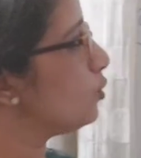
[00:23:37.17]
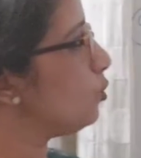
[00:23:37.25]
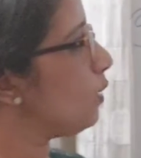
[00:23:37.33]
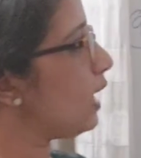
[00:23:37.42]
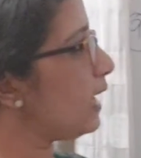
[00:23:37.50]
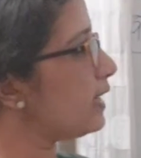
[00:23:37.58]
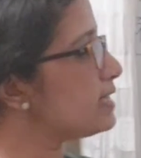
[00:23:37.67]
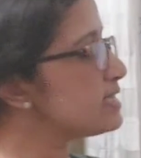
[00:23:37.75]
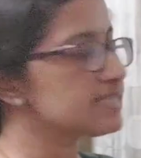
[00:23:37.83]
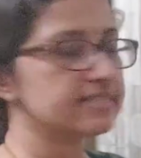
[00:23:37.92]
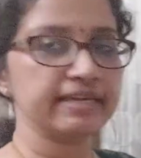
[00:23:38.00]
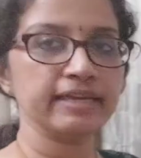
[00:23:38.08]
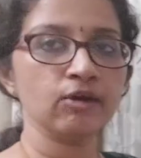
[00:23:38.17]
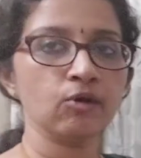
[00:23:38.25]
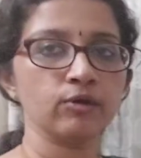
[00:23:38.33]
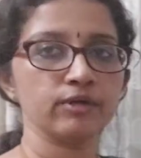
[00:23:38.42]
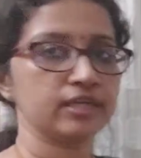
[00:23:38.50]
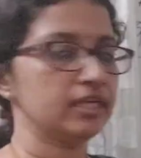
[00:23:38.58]
Do angle
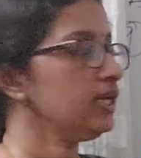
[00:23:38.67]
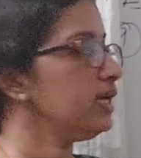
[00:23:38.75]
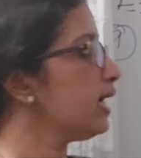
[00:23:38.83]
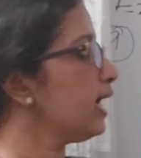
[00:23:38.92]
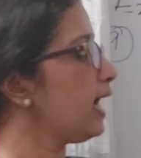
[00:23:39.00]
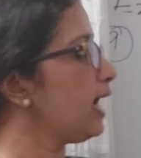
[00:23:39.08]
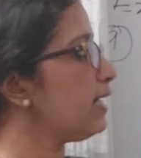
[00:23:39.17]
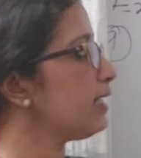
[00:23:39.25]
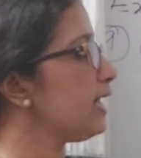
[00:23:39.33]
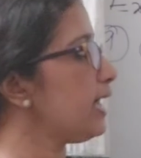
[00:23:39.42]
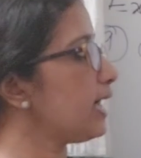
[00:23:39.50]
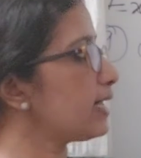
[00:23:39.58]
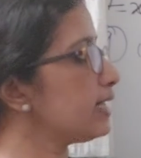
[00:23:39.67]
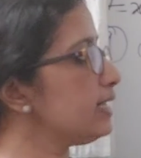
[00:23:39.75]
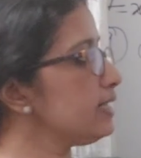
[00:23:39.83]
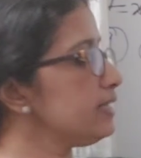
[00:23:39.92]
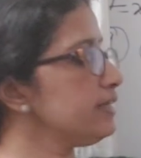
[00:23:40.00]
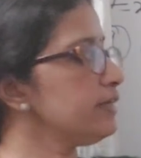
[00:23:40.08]
COE and
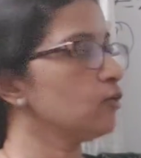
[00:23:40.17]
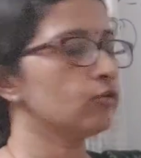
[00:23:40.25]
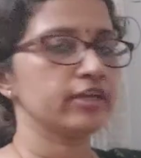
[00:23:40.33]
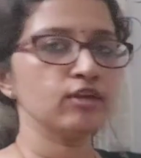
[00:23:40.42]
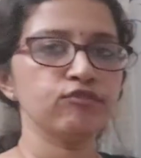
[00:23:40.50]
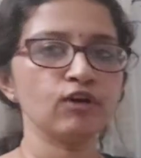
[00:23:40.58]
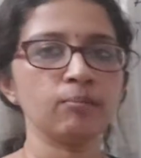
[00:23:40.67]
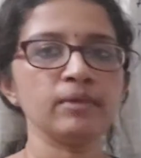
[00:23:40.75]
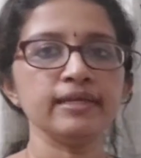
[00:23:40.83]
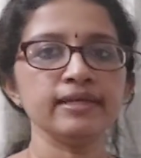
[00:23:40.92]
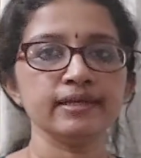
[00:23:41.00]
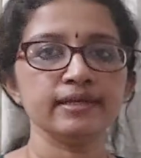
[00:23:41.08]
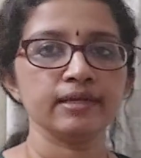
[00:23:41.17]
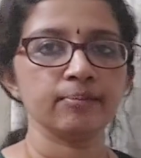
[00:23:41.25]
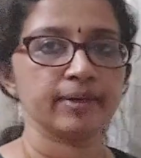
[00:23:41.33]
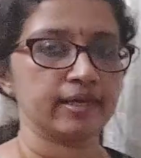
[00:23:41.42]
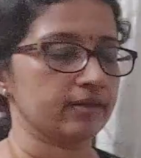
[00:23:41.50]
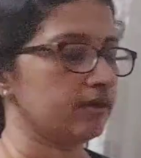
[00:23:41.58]
angle EOD form a
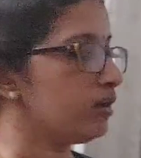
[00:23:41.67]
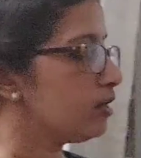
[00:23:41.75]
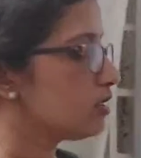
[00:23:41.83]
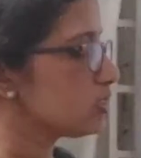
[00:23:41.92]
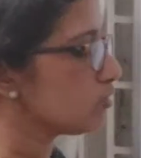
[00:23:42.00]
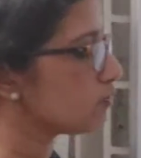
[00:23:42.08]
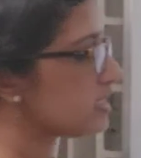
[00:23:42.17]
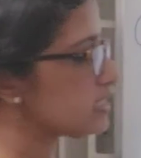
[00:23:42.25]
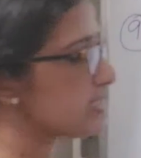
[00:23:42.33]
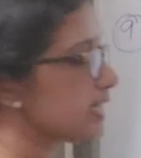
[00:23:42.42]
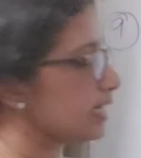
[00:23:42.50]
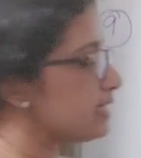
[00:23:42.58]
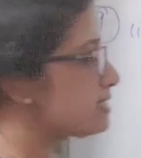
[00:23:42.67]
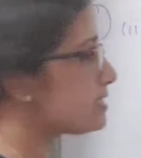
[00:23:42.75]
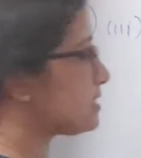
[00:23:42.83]
linear pair? So, which is angle